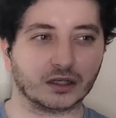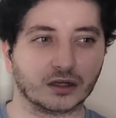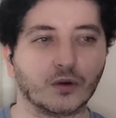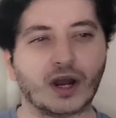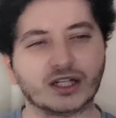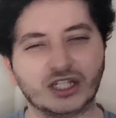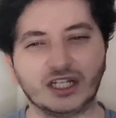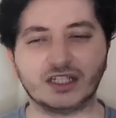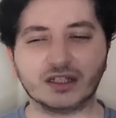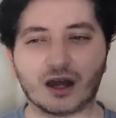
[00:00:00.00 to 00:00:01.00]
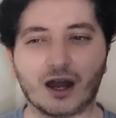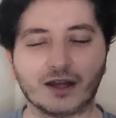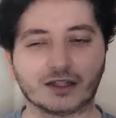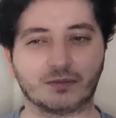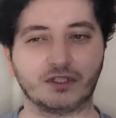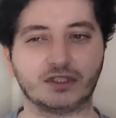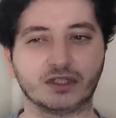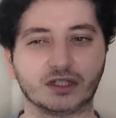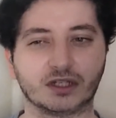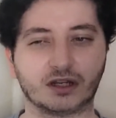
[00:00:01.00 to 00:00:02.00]
Well, actually, it didn't highlight the police, did
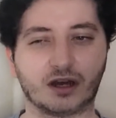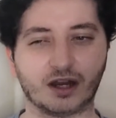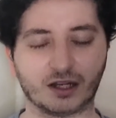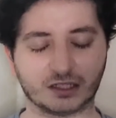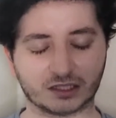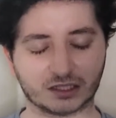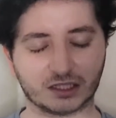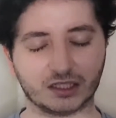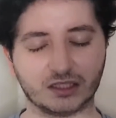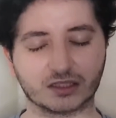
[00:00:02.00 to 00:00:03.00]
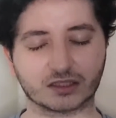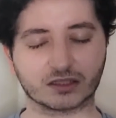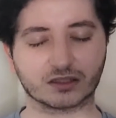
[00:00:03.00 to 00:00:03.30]
it? It highlighted these